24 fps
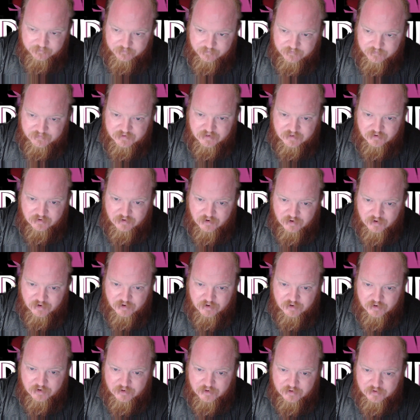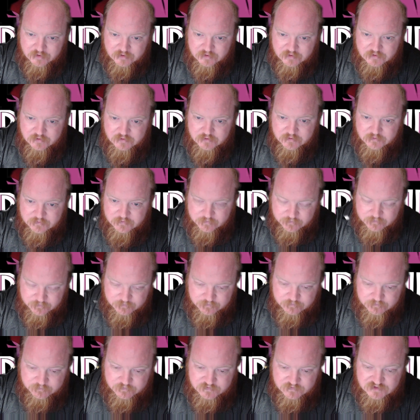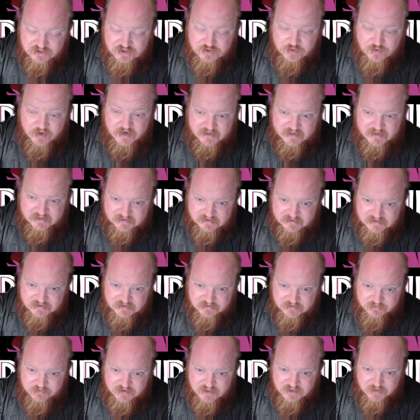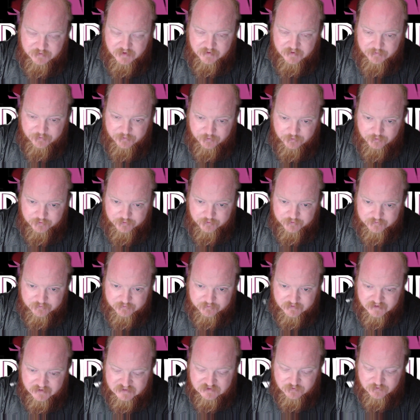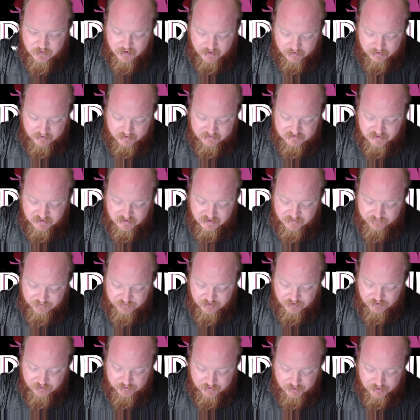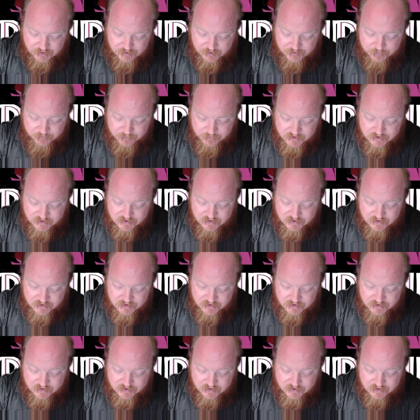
there are tricks to be pulled as well, as if you're, you know,